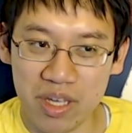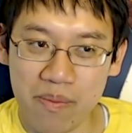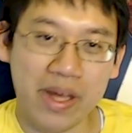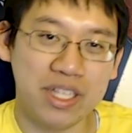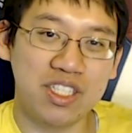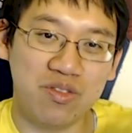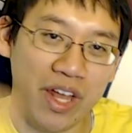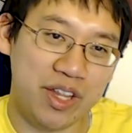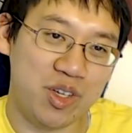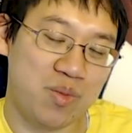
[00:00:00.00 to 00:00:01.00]
immense
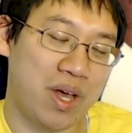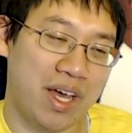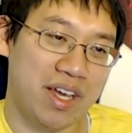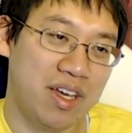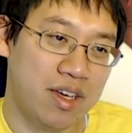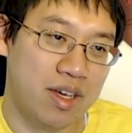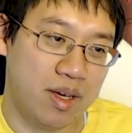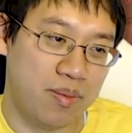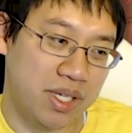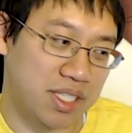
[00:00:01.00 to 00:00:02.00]
value by
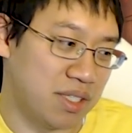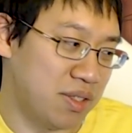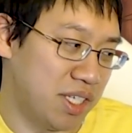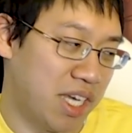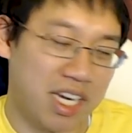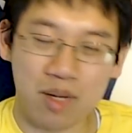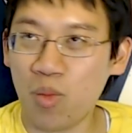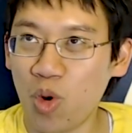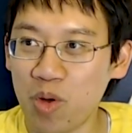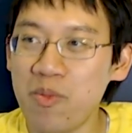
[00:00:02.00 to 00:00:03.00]
basically getting
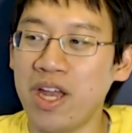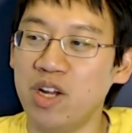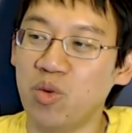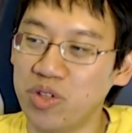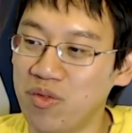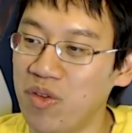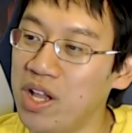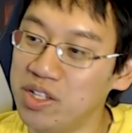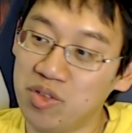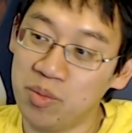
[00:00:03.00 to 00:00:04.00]
more mana worth of
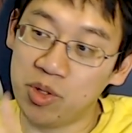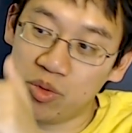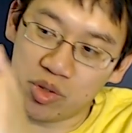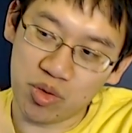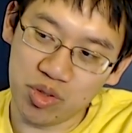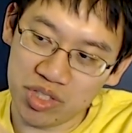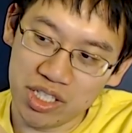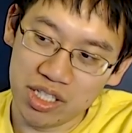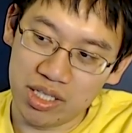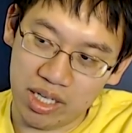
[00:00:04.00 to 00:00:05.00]
value from your recruit
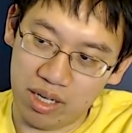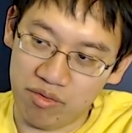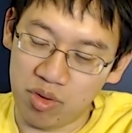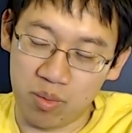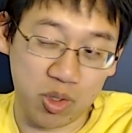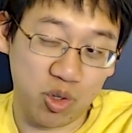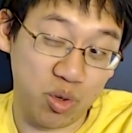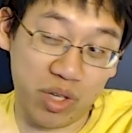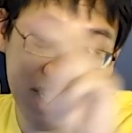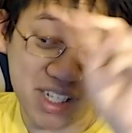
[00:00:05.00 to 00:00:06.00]
and from
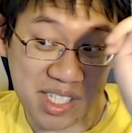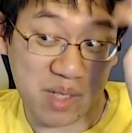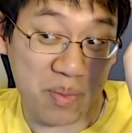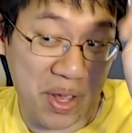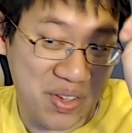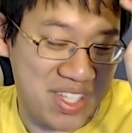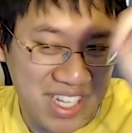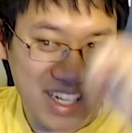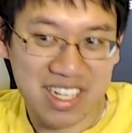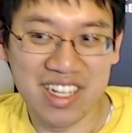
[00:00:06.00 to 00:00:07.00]
recruiting spells
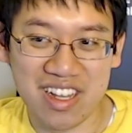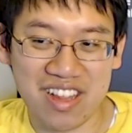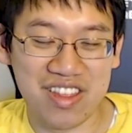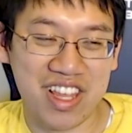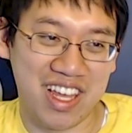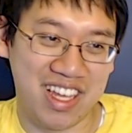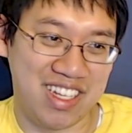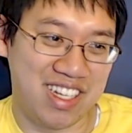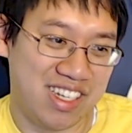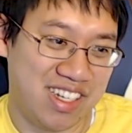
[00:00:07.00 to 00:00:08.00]

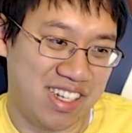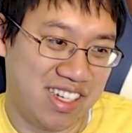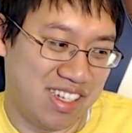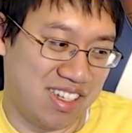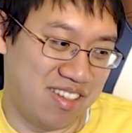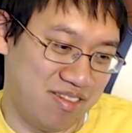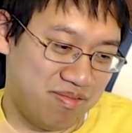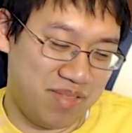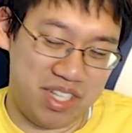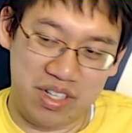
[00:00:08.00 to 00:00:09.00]
than
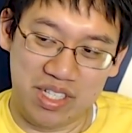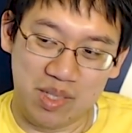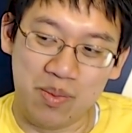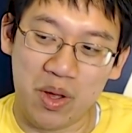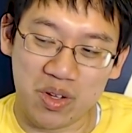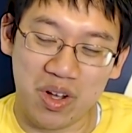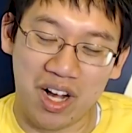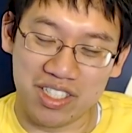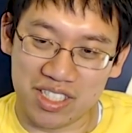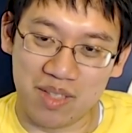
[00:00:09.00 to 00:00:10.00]
you know the spell
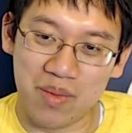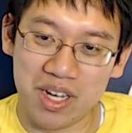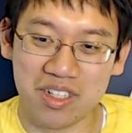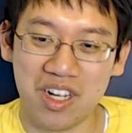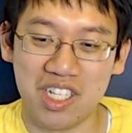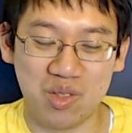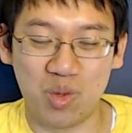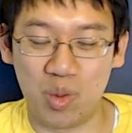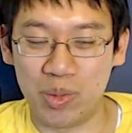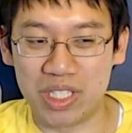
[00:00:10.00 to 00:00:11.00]
cost and the minion cost would
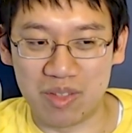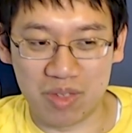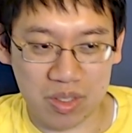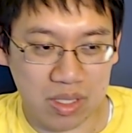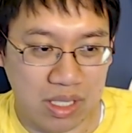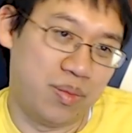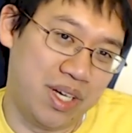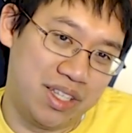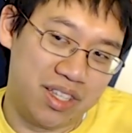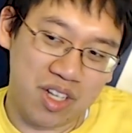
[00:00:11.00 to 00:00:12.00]
normally give you.
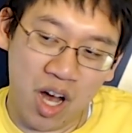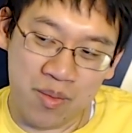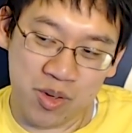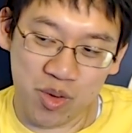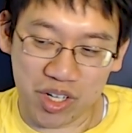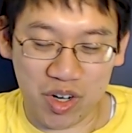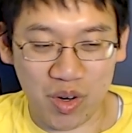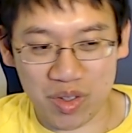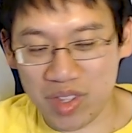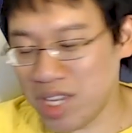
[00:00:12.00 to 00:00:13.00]
But the common
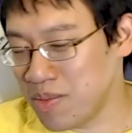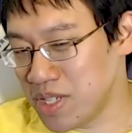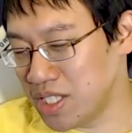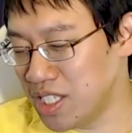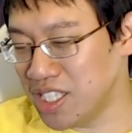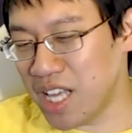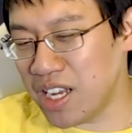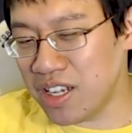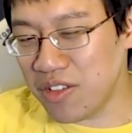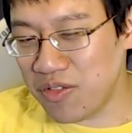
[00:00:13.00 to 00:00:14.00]
recurring theme is is that
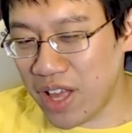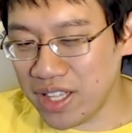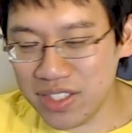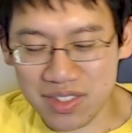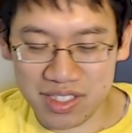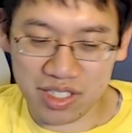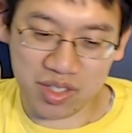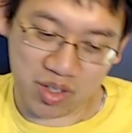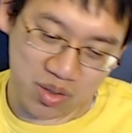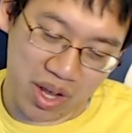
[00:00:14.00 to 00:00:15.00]
enough value
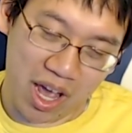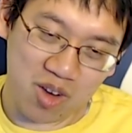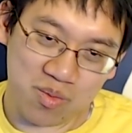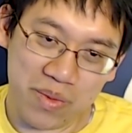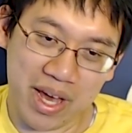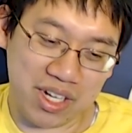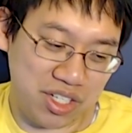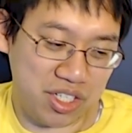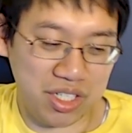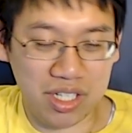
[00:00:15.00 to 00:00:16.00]
to
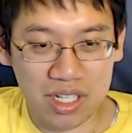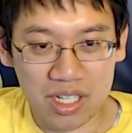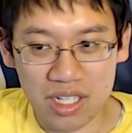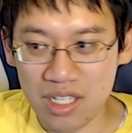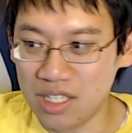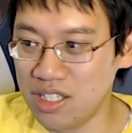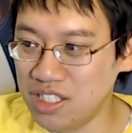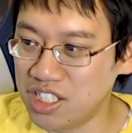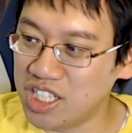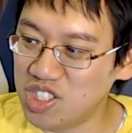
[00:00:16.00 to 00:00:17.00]
outmatch
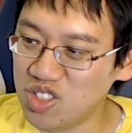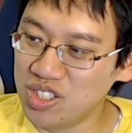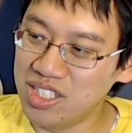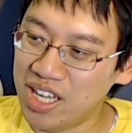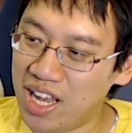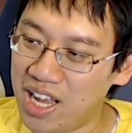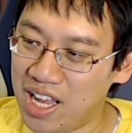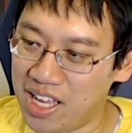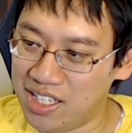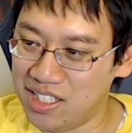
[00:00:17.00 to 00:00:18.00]
Jade Druid
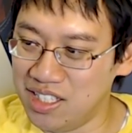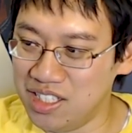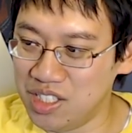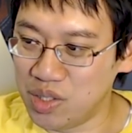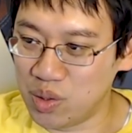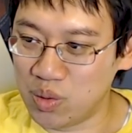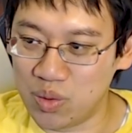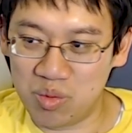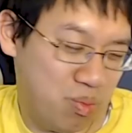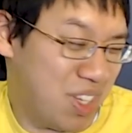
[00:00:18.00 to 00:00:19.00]
and to
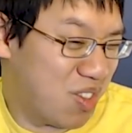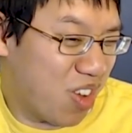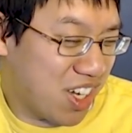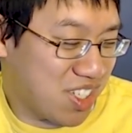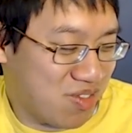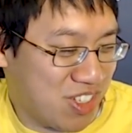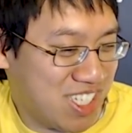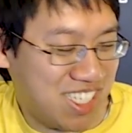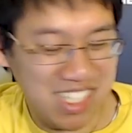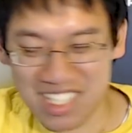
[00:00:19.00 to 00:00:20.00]
beat Raza
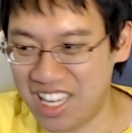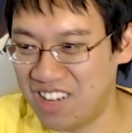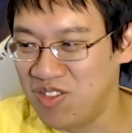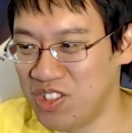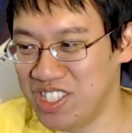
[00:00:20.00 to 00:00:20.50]
Priest? and we'll